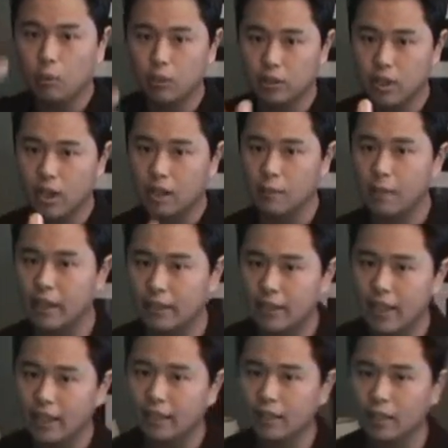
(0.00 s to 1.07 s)
We'll talk about
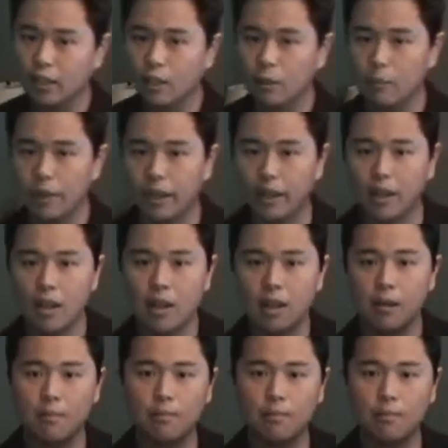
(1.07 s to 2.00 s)
that in a little bit.